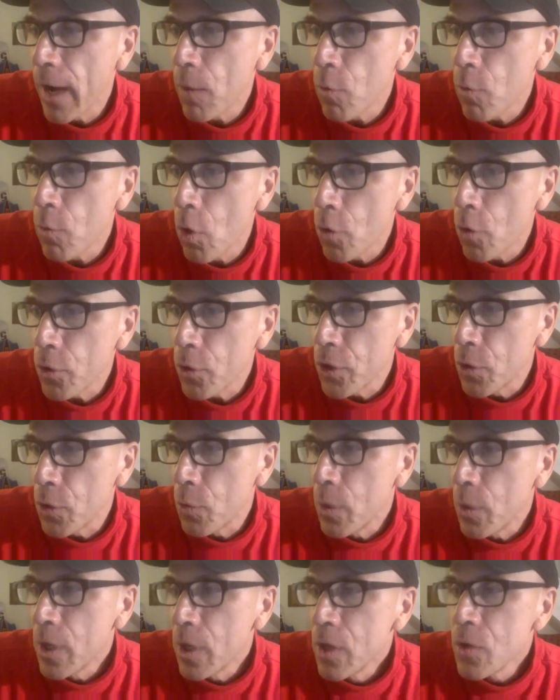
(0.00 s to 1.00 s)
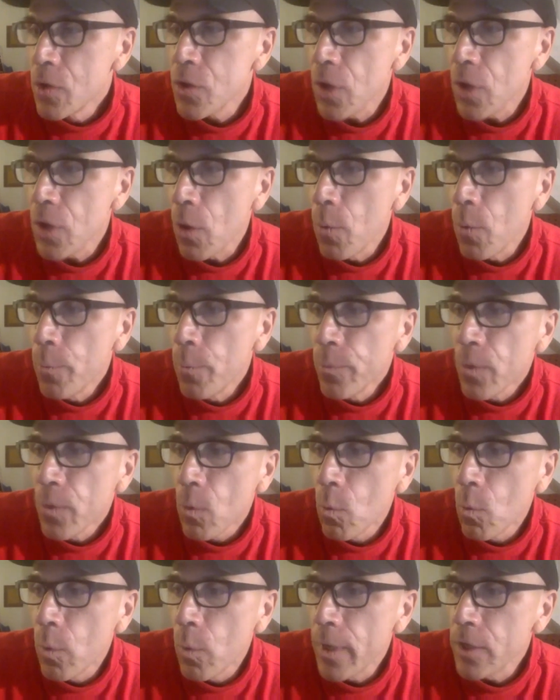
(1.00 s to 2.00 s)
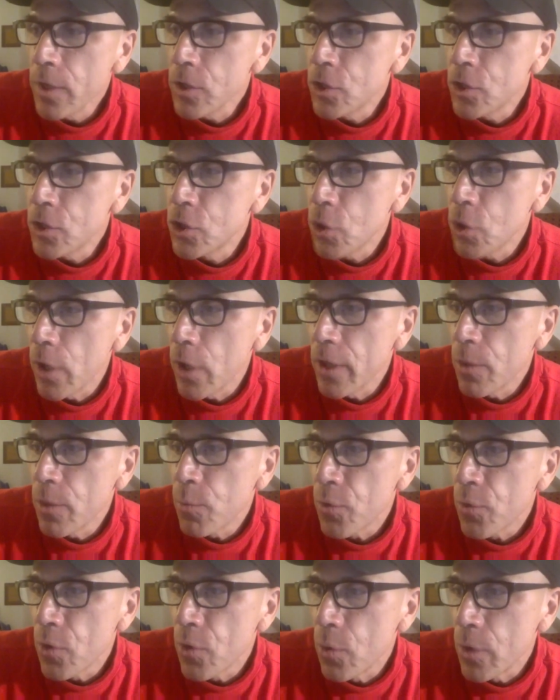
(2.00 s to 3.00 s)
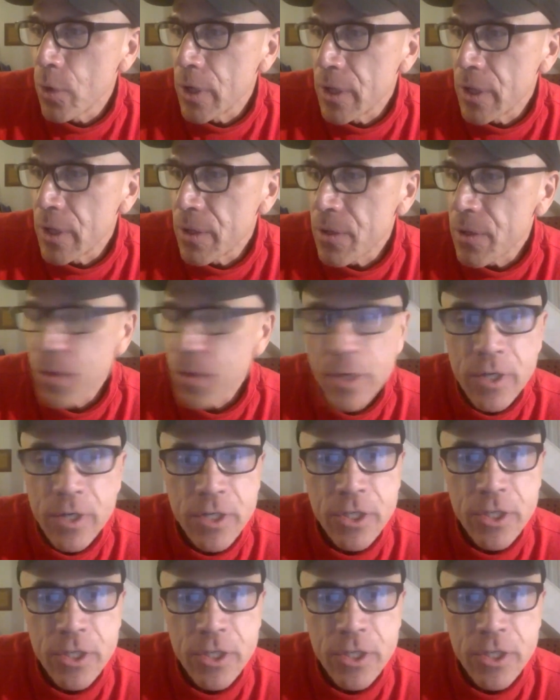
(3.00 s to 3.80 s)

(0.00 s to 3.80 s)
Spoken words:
I wrote you. So when you joined the Bruins,